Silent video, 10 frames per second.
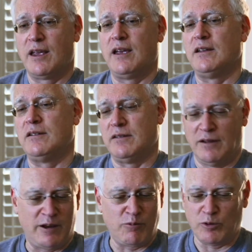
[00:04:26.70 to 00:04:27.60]
and
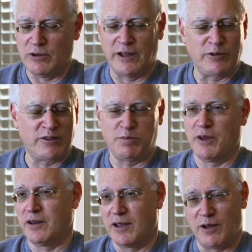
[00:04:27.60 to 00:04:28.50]
I wrote a letter
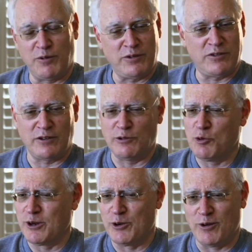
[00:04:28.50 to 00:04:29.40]
explaining I was a
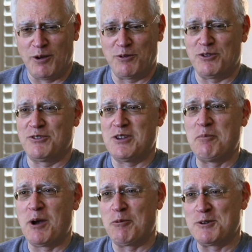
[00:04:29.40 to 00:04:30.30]
lawyer, I was a
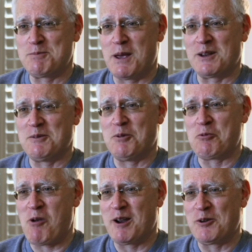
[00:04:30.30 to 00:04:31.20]

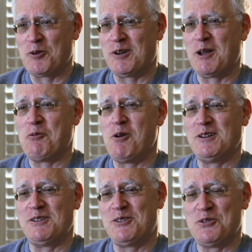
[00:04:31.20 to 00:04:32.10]
semi-respectable writer, and I
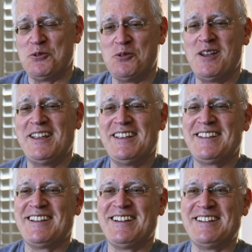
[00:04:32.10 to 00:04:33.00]
wanted to
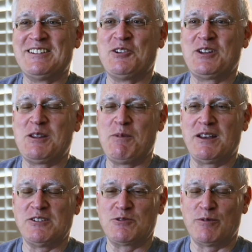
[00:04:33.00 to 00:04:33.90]
look at the
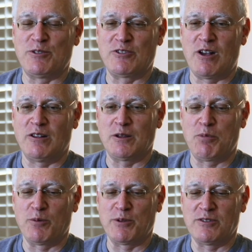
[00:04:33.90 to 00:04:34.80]
manuscript for scholarly
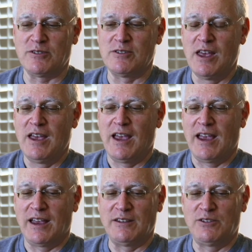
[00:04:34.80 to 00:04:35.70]
purposes.
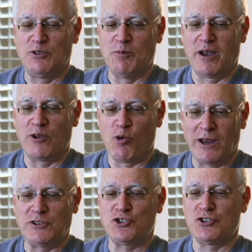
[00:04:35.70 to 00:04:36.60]
And to my
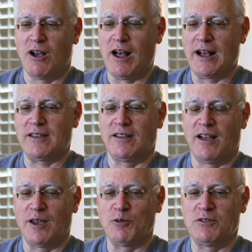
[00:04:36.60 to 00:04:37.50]
great shock,
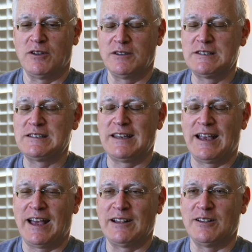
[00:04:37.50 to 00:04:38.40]
I was in
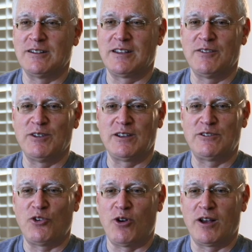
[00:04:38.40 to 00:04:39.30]
Seattle giving a
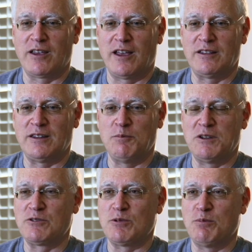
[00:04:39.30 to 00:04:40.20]
talk at the
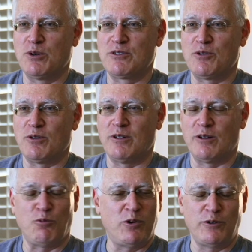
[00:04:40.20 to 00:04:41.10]
mystery bookstore
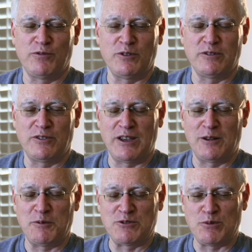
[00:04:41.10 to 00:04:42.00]
there, wonderful
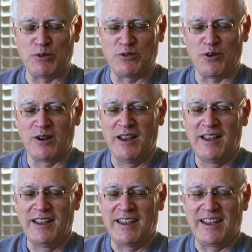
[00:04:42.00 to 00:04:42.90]
Seattle mystery bookstore.
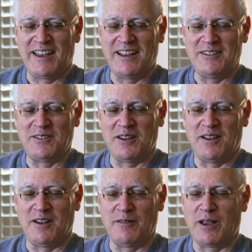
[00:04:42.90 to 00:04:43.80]
And
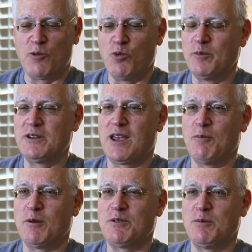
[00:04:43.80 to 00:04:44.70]
a woman
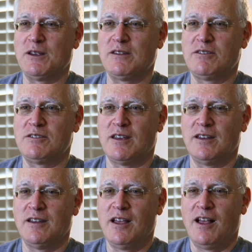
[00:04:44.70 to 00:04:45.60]
came up to me and
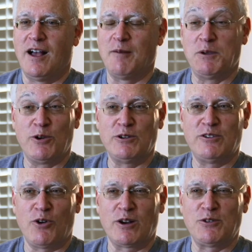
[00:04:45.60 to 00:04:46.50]
said, "I'm here to
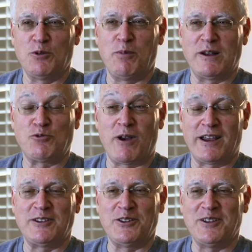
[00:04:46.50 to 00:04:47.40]
talk to you about
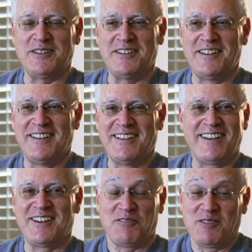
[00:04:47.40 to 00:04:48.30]
Dracula."
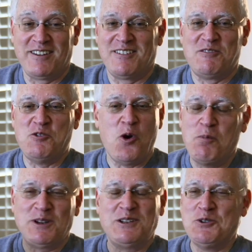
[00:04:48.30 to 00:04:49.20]
And
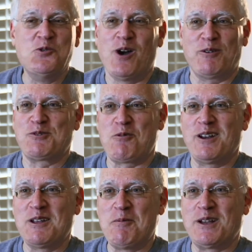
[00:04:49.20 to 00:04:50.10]
nobody knew I was
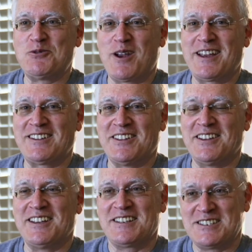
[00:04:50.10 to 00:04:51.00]
writing about
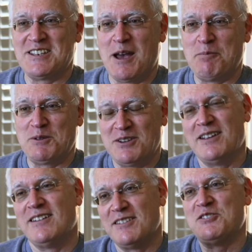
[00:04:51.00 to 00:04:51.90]
Dracula except
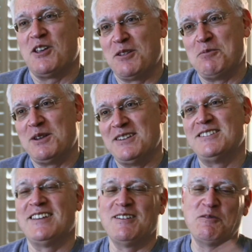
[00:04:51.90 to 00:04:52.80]

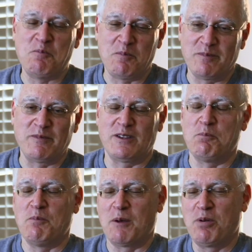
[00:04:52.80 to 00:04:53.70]
Sotheby's and
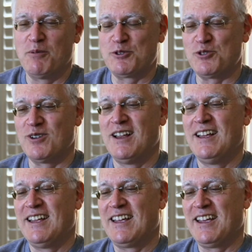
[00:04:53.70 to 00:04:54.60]
my publisher.
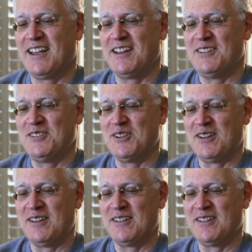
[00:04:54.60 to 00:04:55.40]
And